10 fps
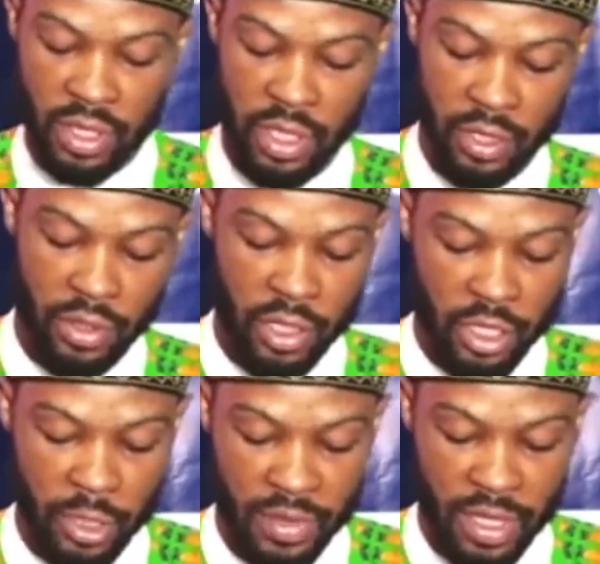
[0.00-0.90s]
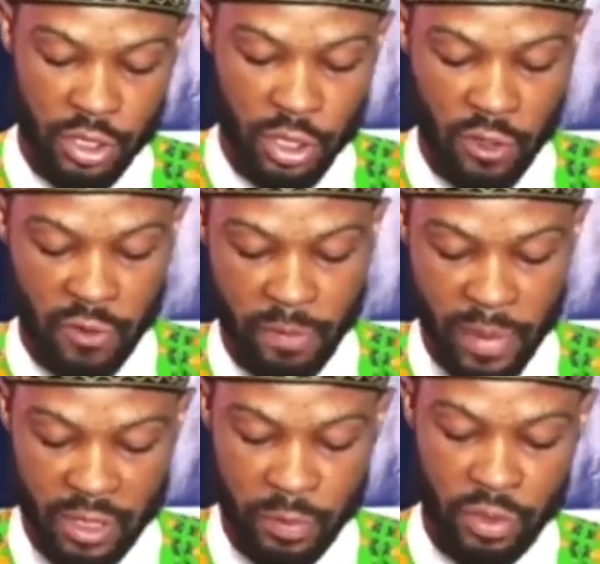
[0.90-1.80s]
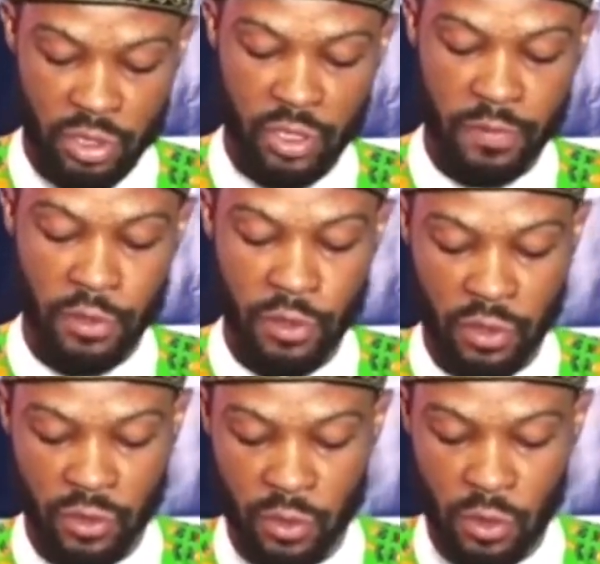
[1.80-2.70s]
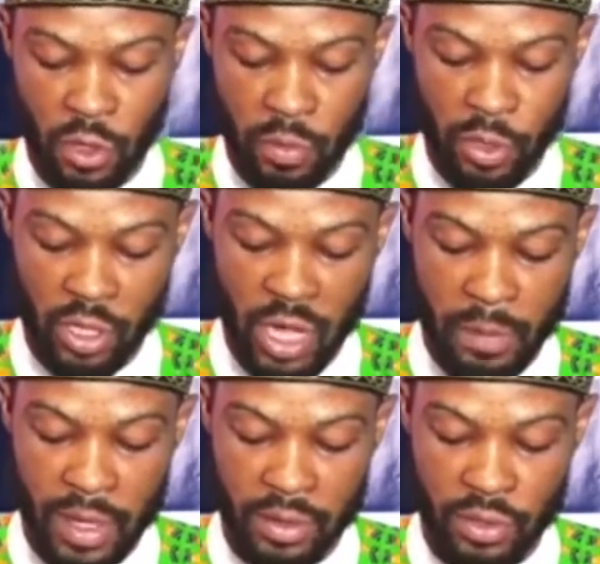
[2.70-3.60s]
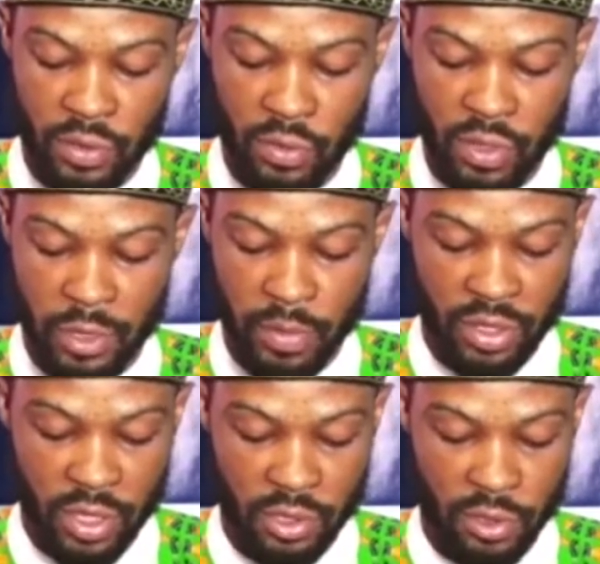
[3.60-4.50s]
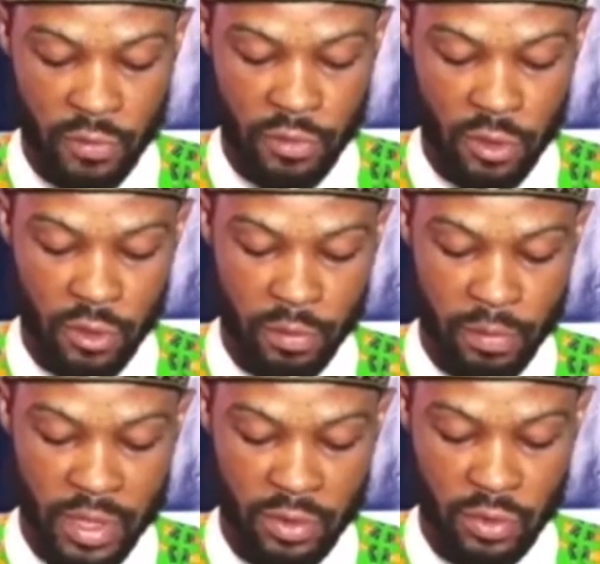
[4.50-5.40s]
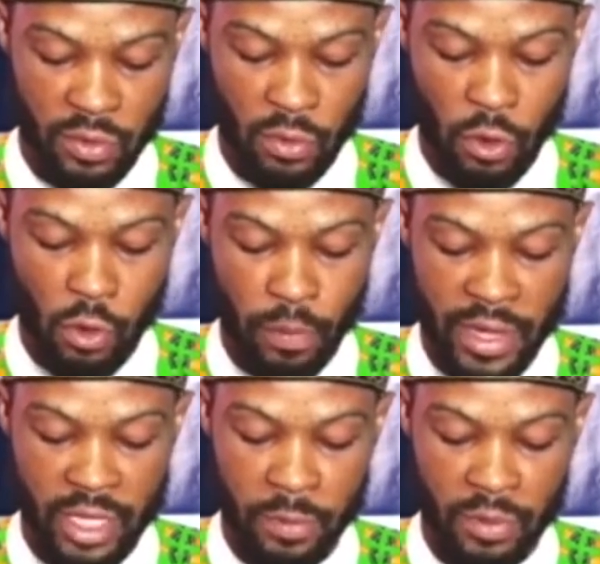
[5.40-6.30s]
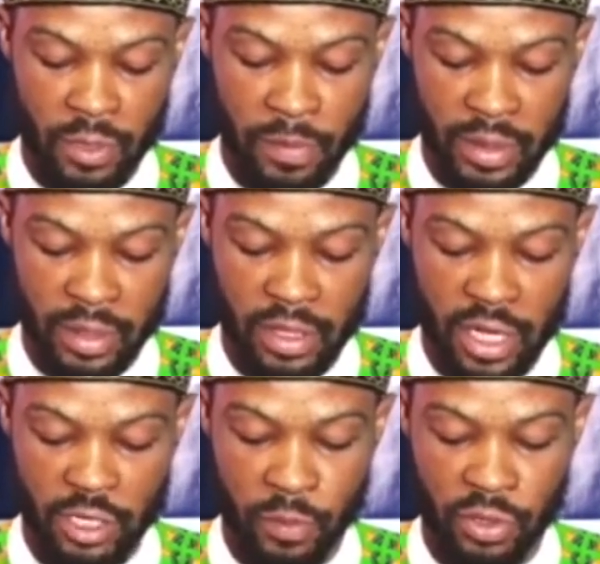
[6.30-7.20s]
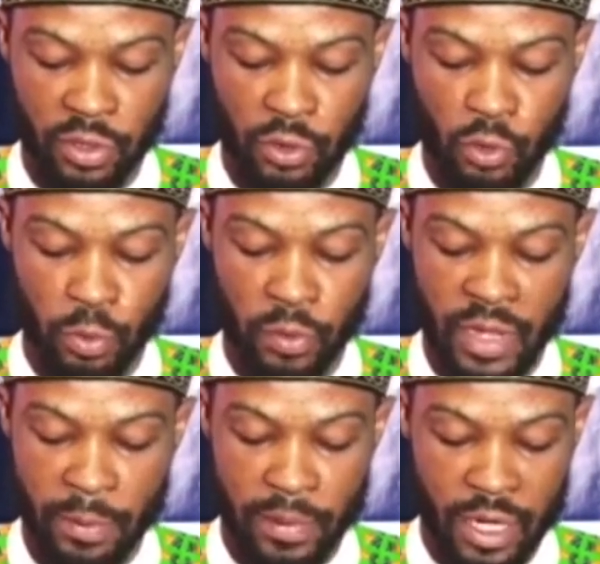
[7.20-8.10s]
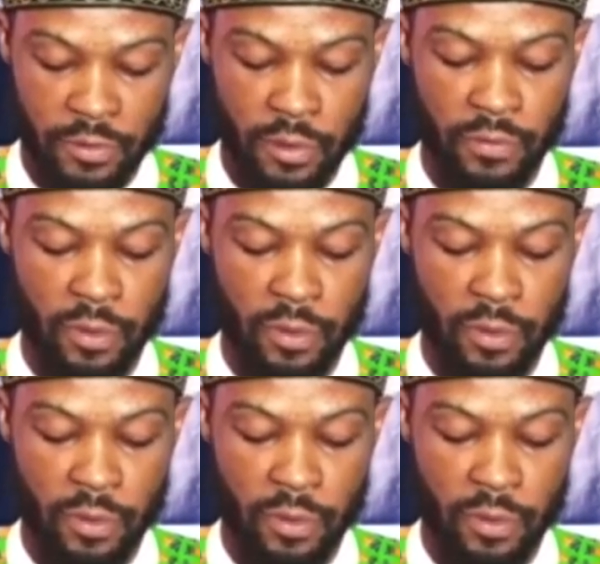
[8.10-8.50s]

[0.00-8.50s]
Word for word: Three, deputization of party positions for youths, political parties to the emergence of young persons to occupy deputy party leadership position to provide platform